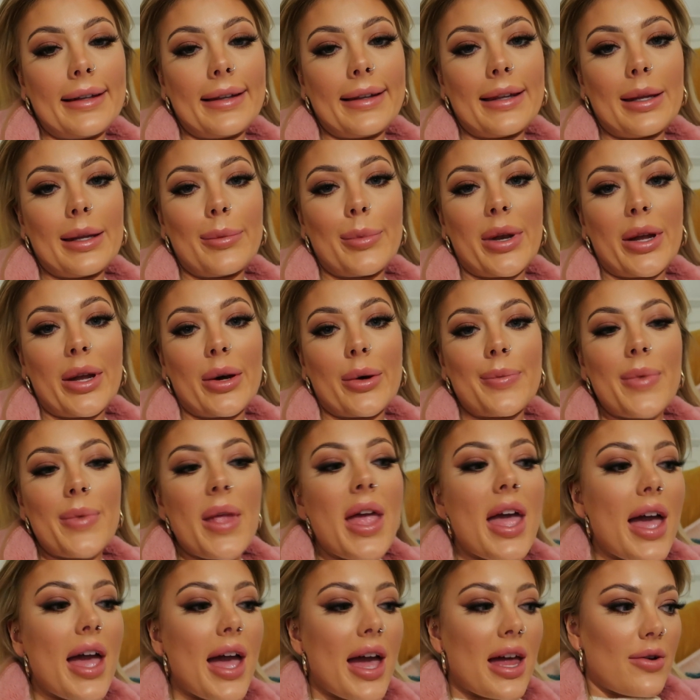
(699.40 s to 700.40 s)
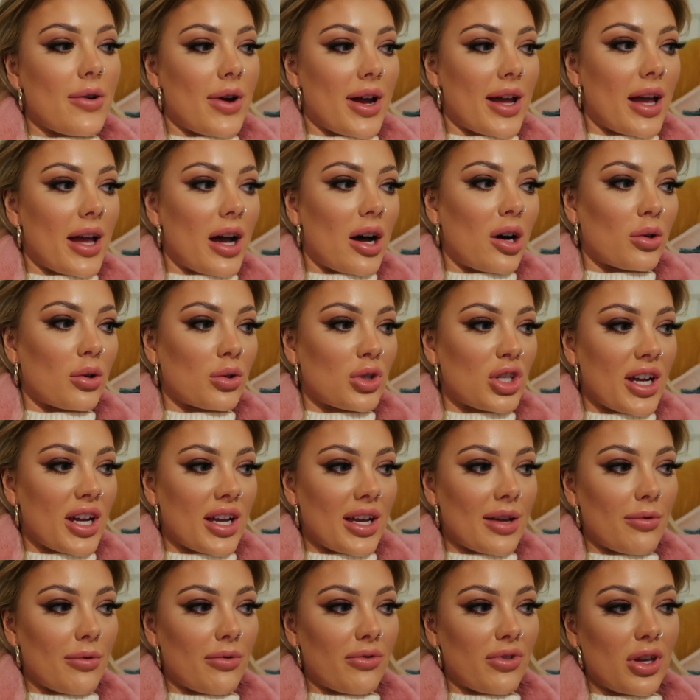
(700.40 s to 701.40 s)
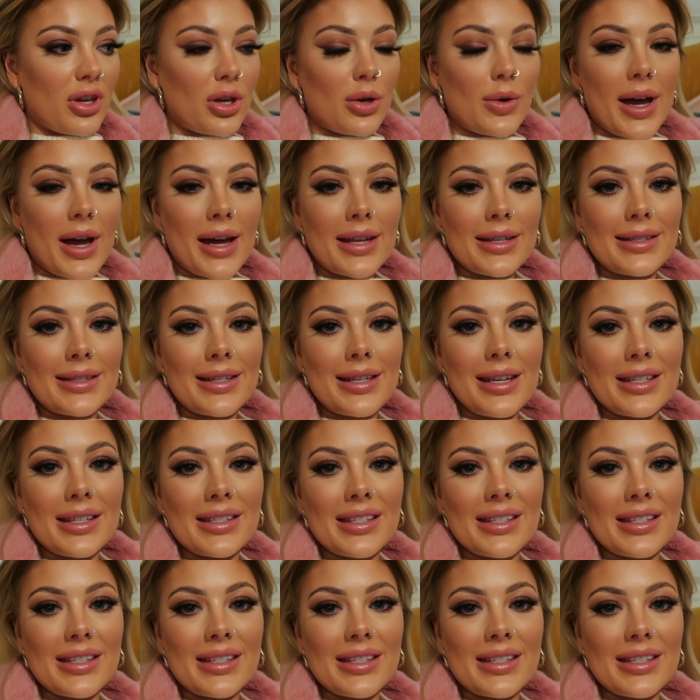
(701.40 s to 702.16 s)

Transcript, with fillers: let me know. Anyway, I'll check in with you at dinner